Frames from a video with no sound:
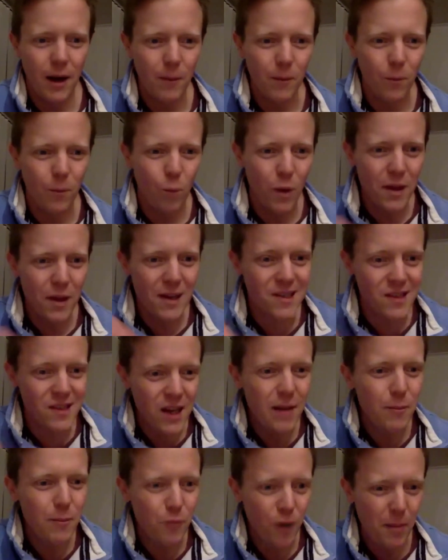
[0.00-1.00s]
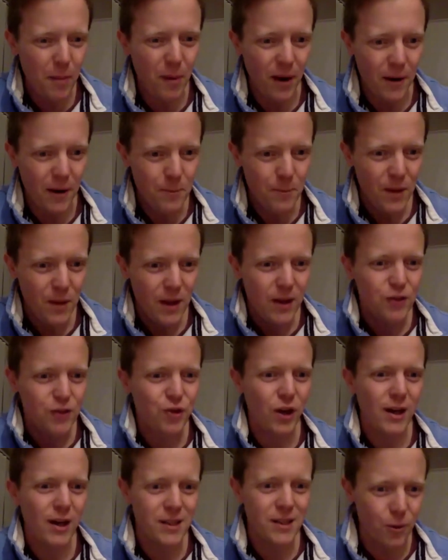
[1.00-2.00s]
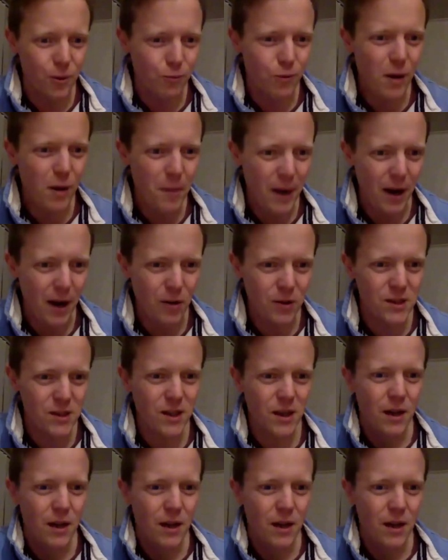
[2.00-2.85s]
with a seam ripper, trying to rip out